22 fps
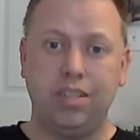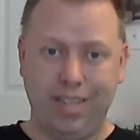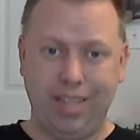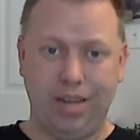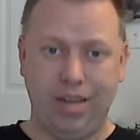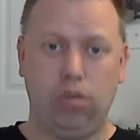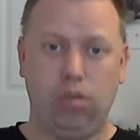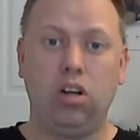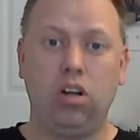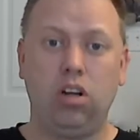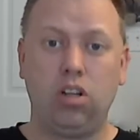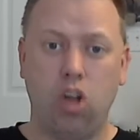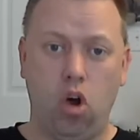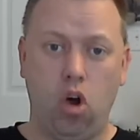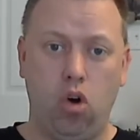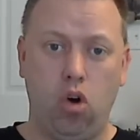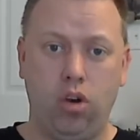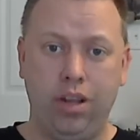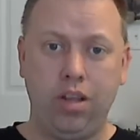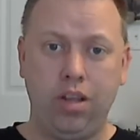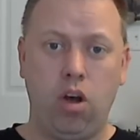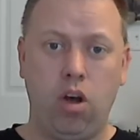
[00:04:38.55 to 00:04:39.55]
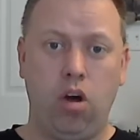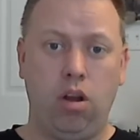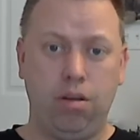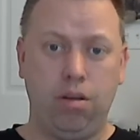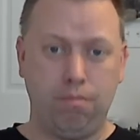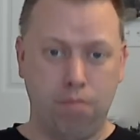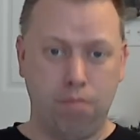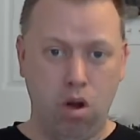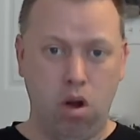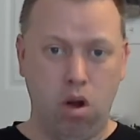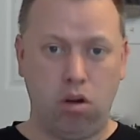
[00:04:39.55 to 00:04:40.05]
settle a colony
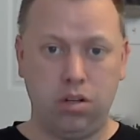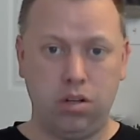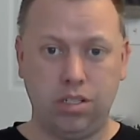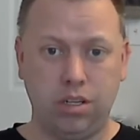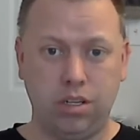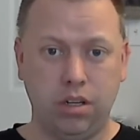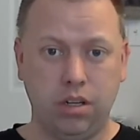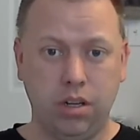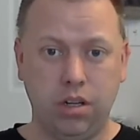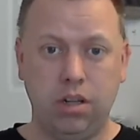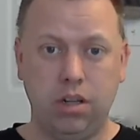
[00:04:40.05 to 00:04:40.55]
on Mars.